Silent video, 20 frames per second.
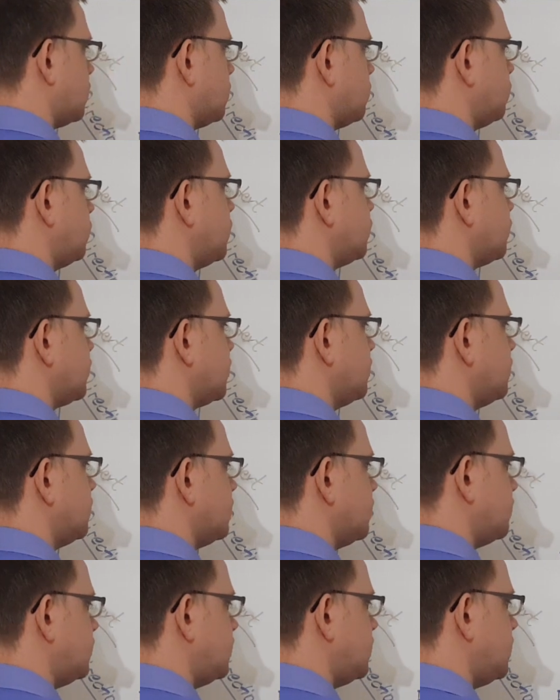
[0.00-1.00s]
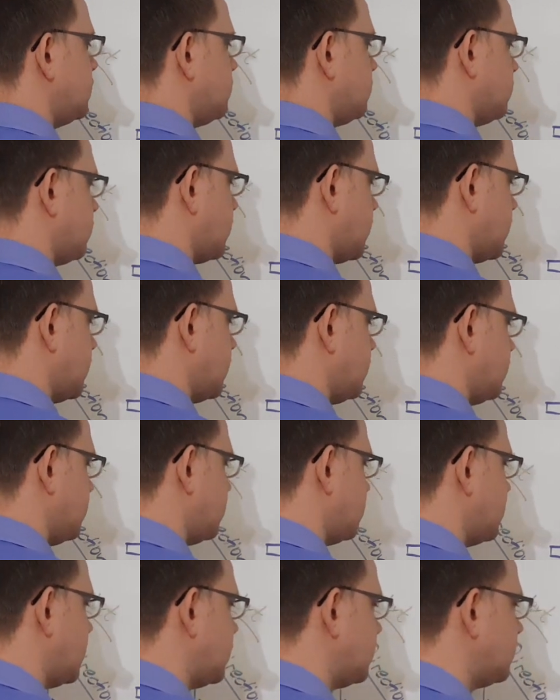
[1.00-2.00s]
within the team,
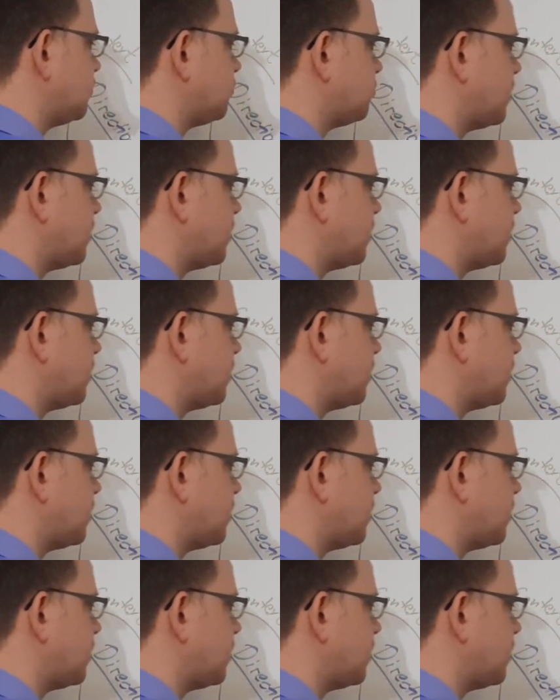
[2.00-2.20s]
and that is